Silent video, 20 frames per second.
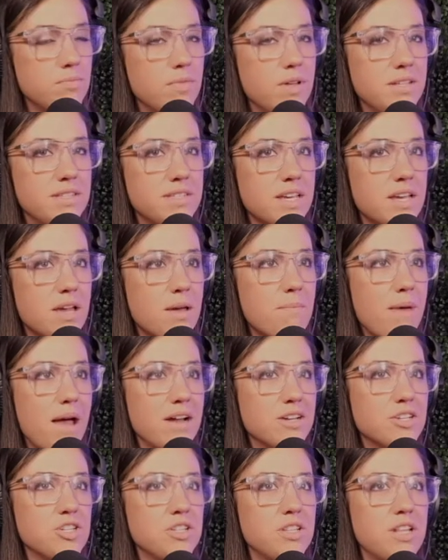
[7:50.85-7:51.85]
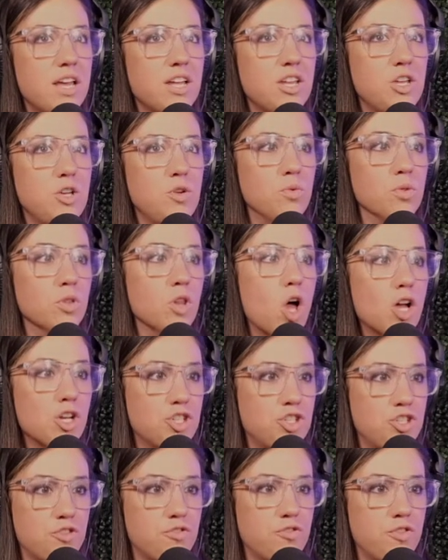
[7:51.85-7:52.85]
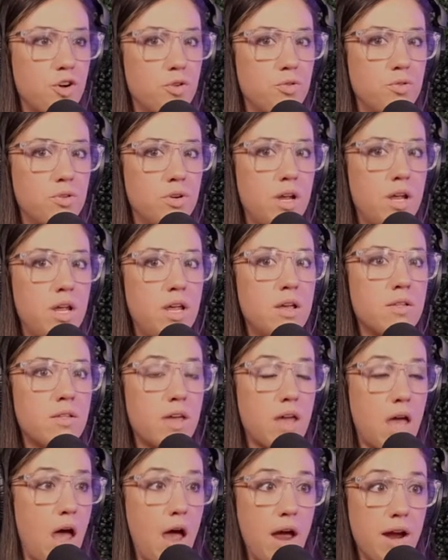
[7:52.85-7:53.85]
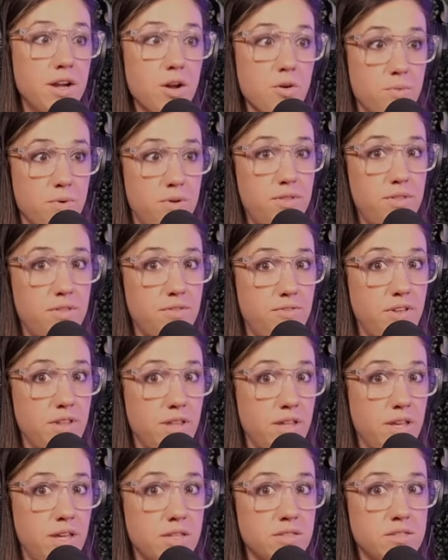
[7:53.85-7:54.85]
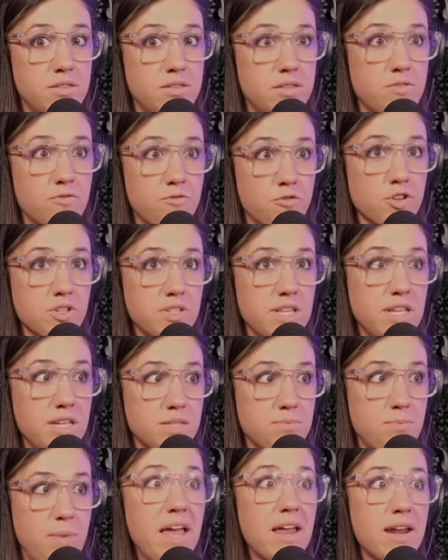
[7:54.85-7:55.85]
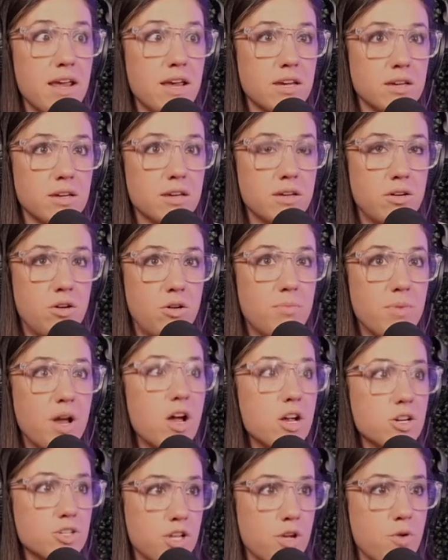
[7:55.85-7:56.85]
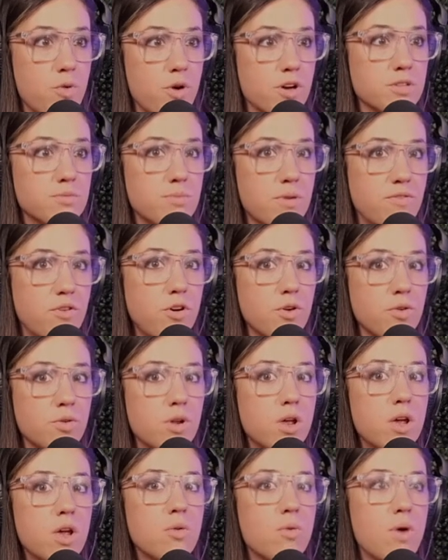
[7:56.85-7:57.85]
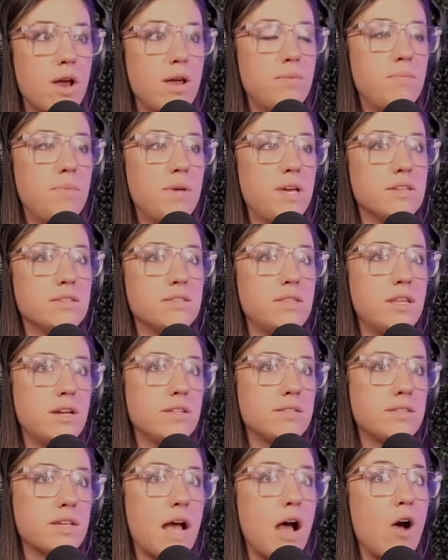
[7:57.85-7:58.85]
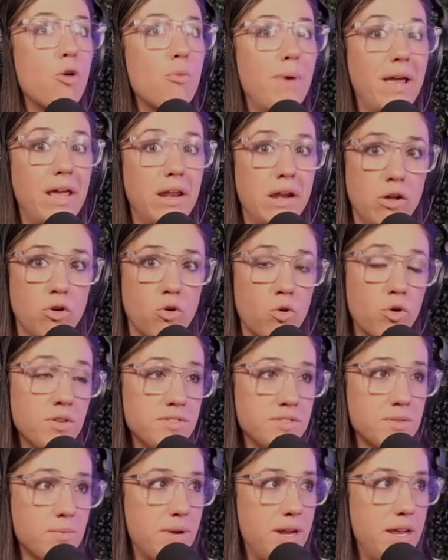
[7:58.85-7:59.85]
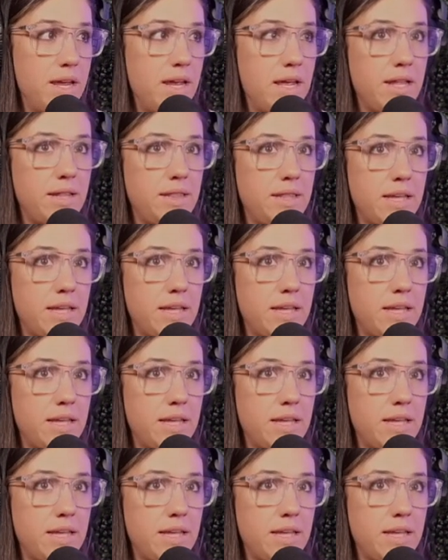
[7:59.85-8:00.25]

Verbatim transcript: it's like, imagine that you lost your phone. Like I know what the feeling is. The first thing is panic. Oh my gosh, like where is my phone, right? Because then it's like, how am I going to get a hold of somebody in the